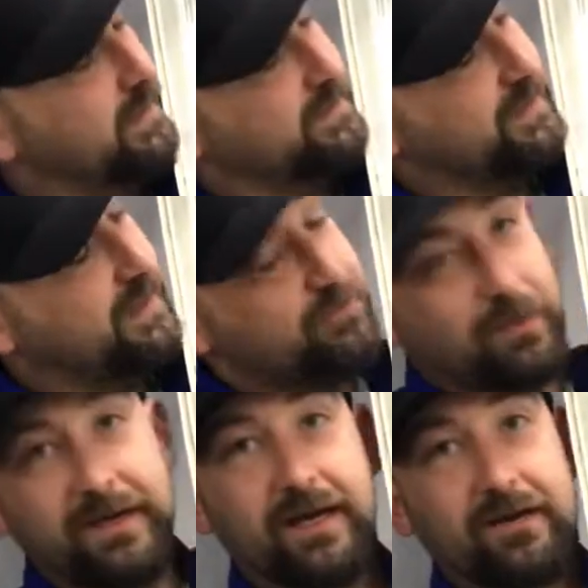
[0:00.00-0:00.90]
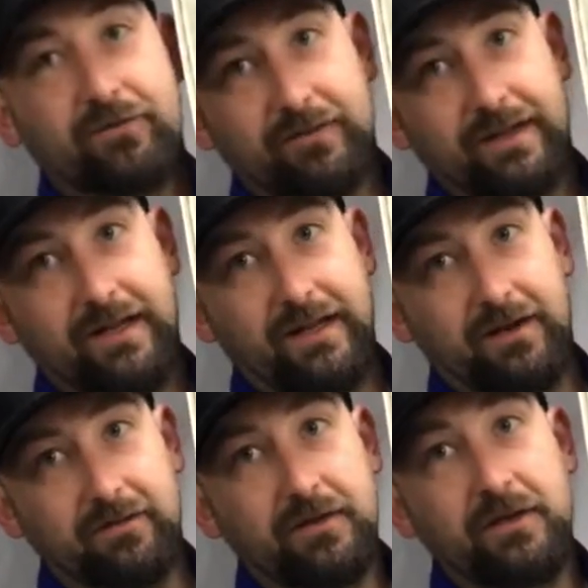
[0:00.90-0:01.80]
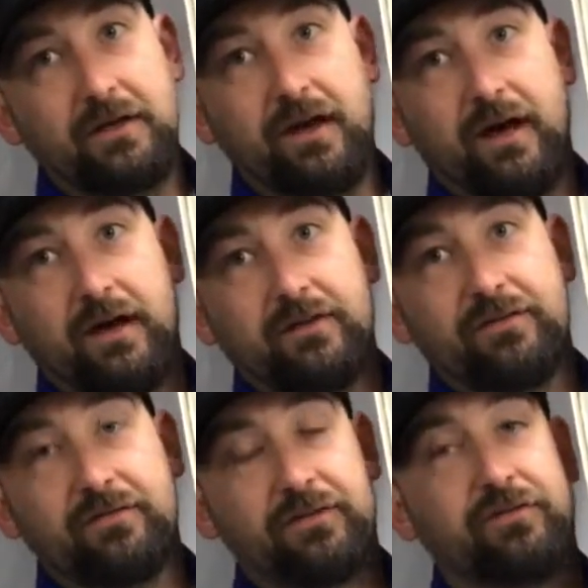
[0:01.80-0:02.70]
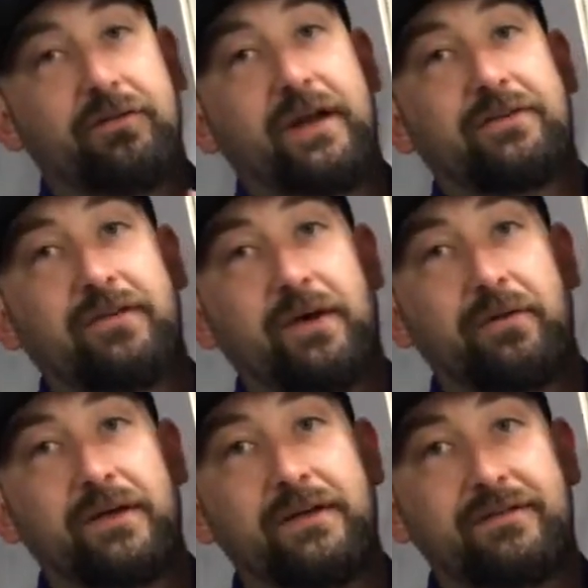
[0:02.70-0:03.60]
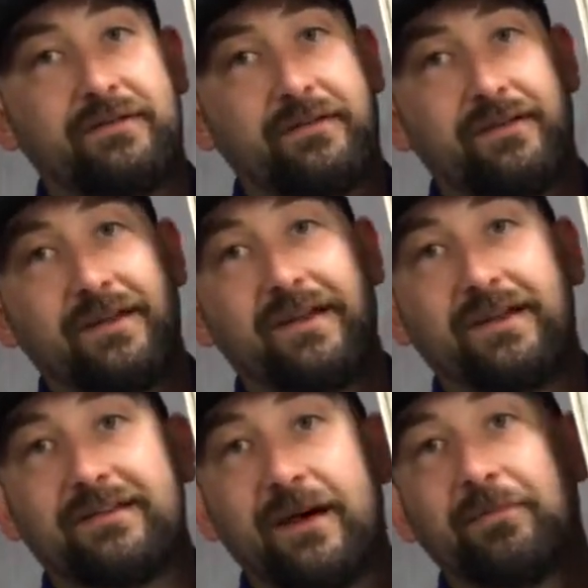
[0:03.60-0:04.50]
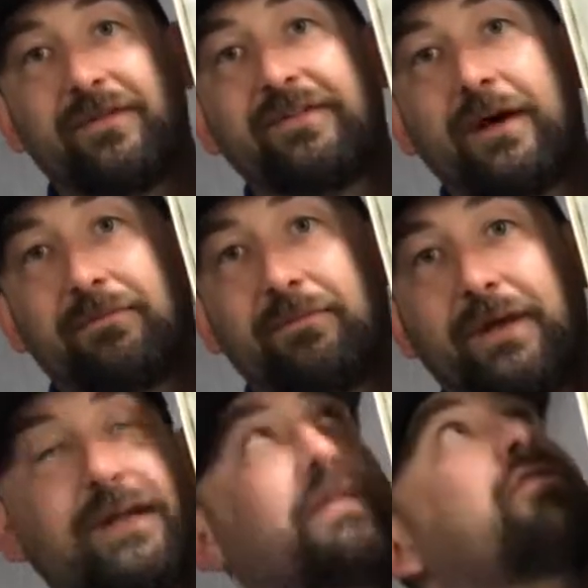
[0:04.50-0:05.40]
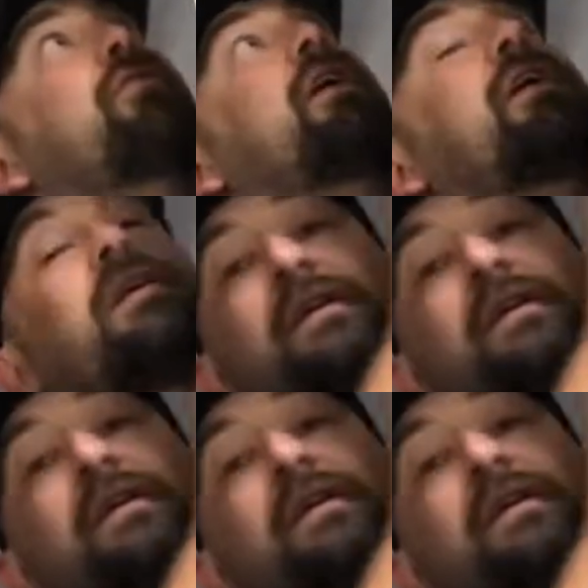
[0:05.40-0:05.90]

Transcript: That's why you got to drill that out, is for strength. So that way it's in an attempt to stop from bending the trunk.